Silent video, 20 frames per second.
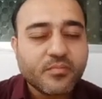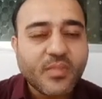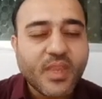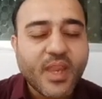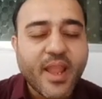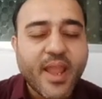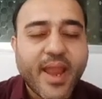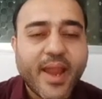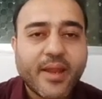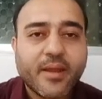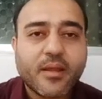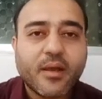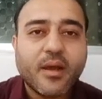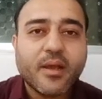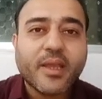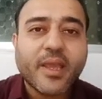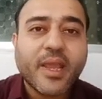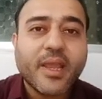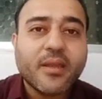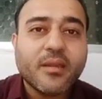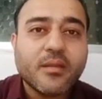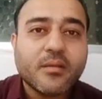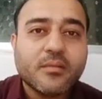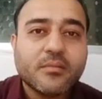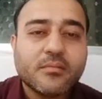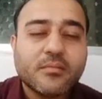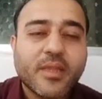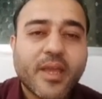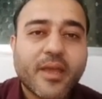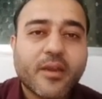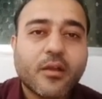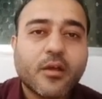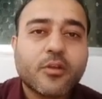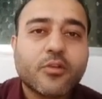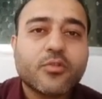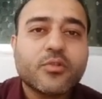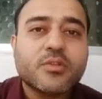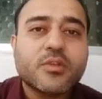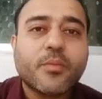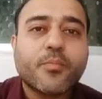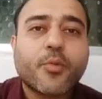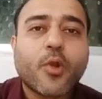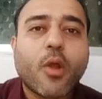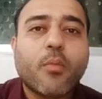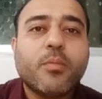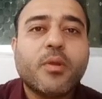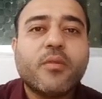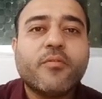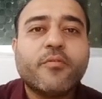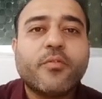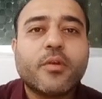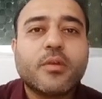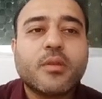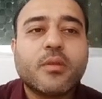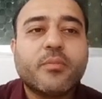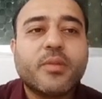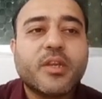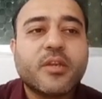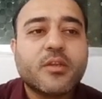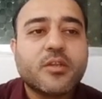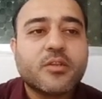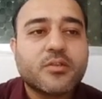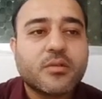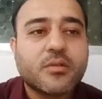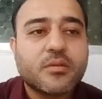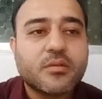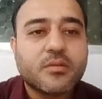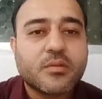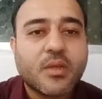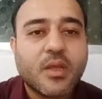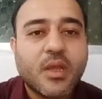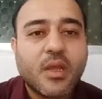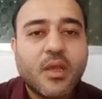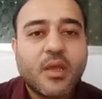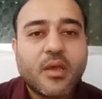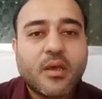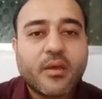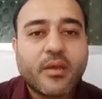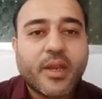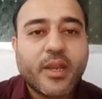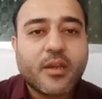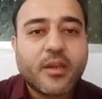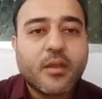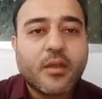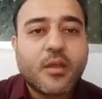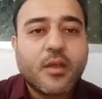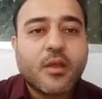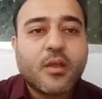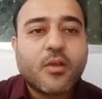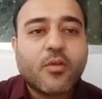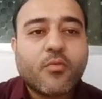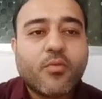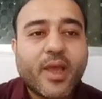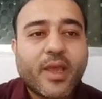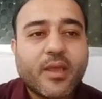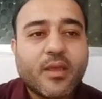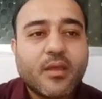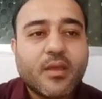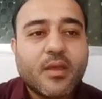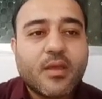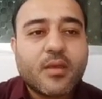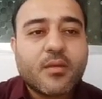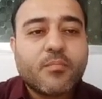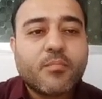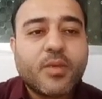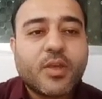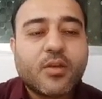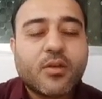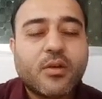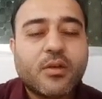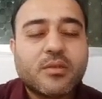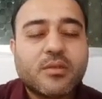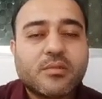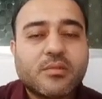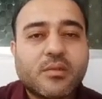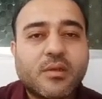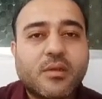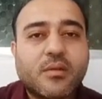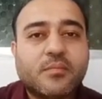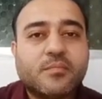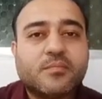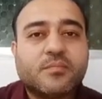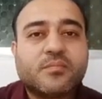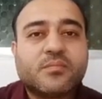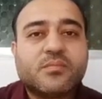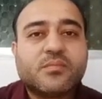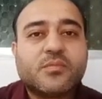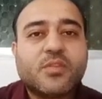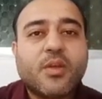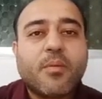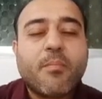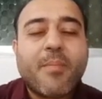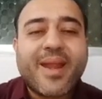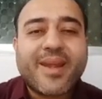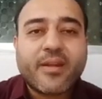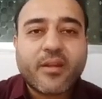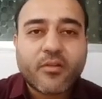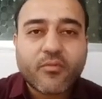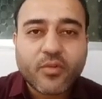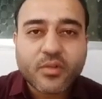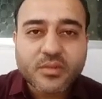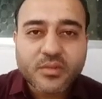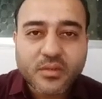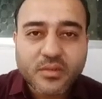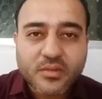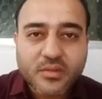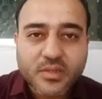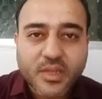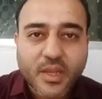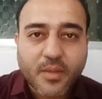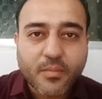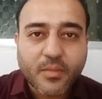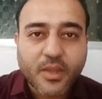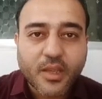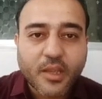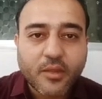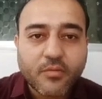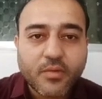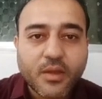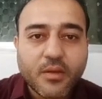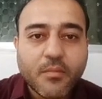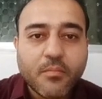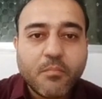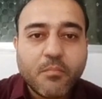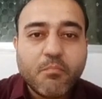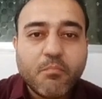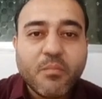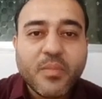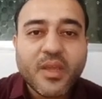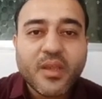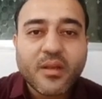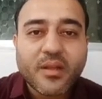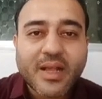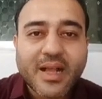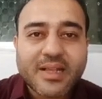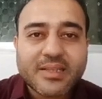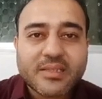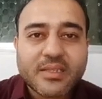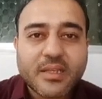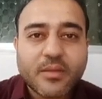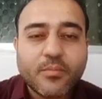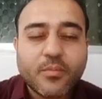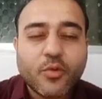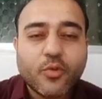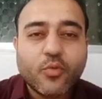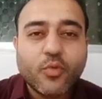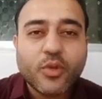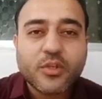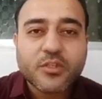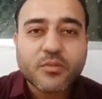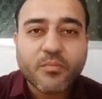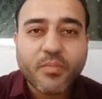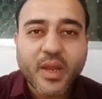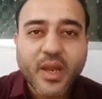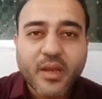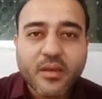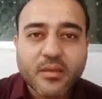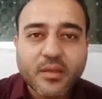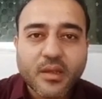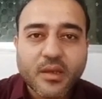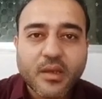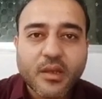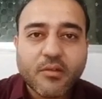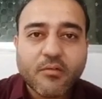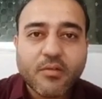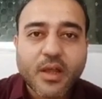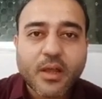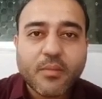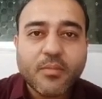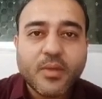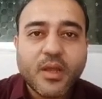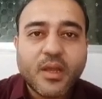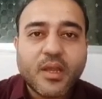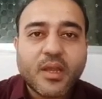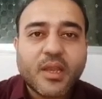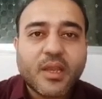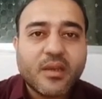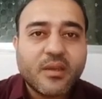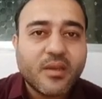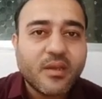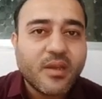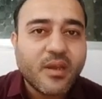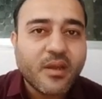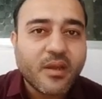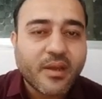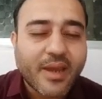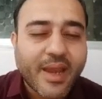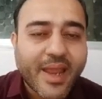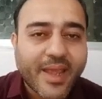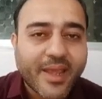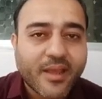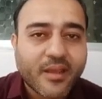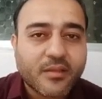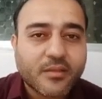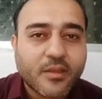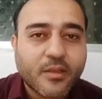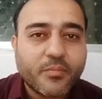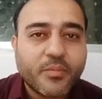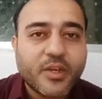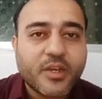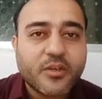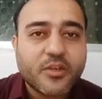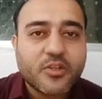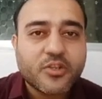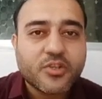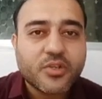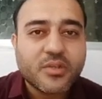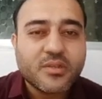And again, there arose a problem for the Britishers, right? Why? Because the matter was the same. Even Mir Qasim, who was made the Nawab, he didn't like the Britishers